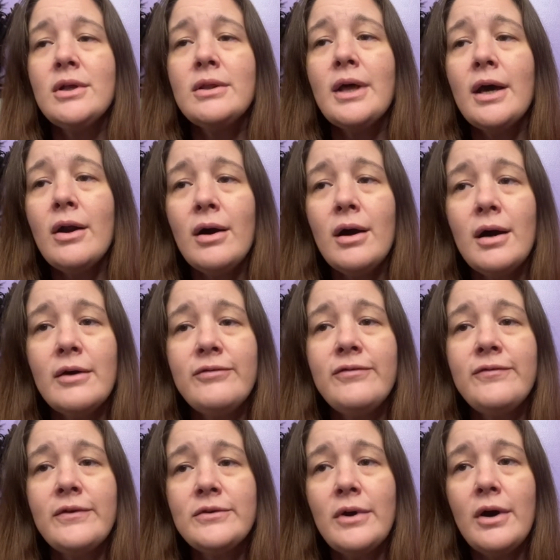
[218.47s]
that
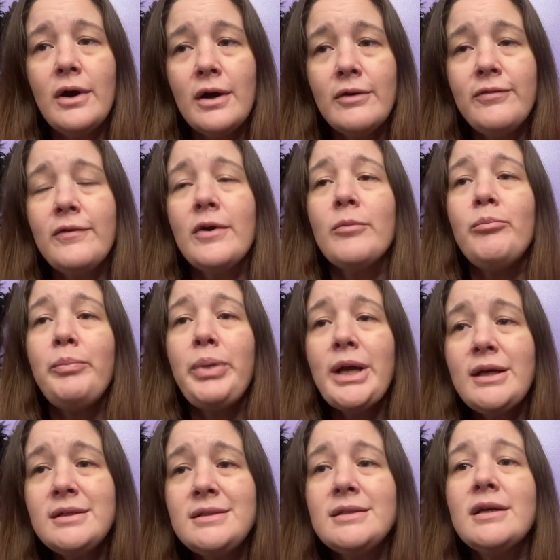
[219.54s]
offer
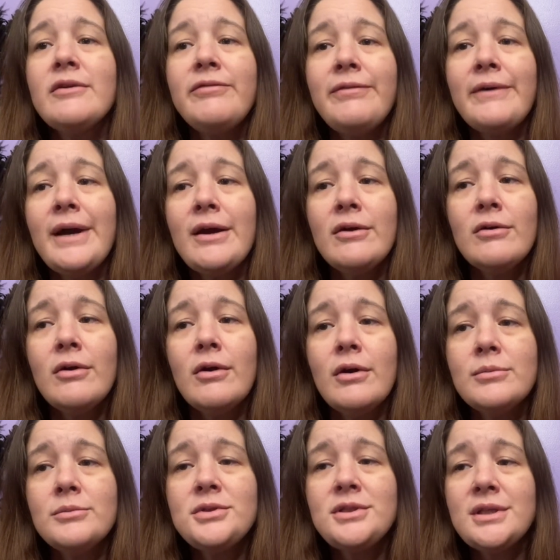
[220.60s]
basic
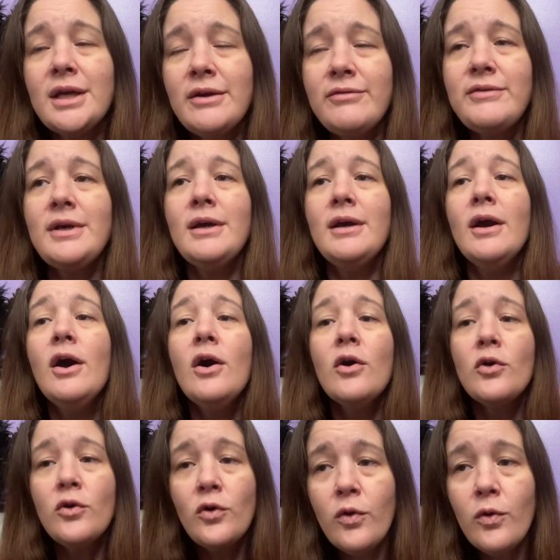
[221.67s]
firearm safety
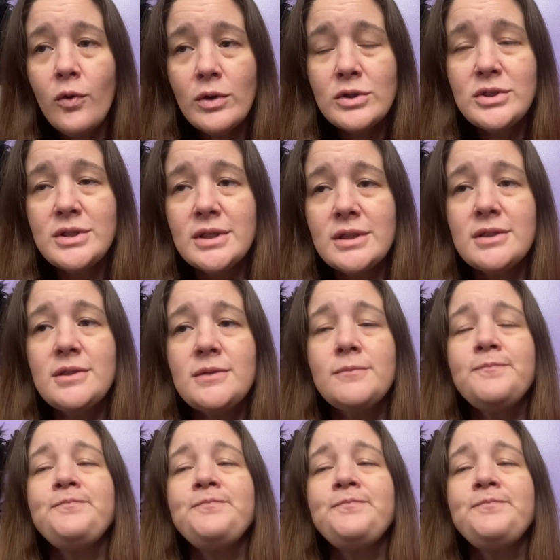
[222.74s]
courses.